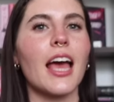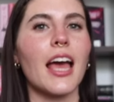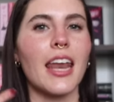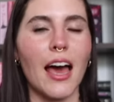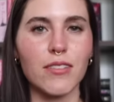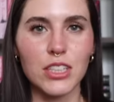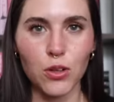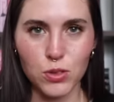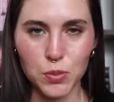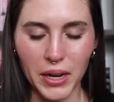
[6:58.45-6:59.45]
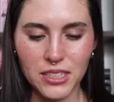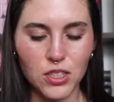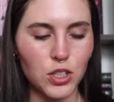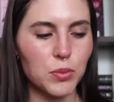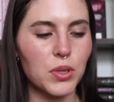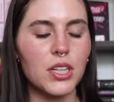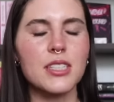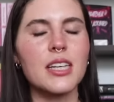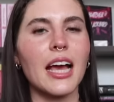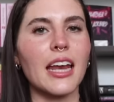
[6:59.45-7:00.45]
and having no spice in her
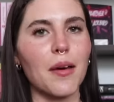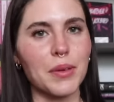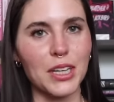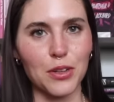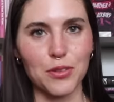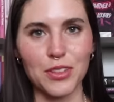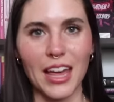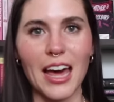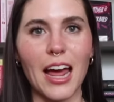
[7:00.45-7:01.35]
books and I'm here for that.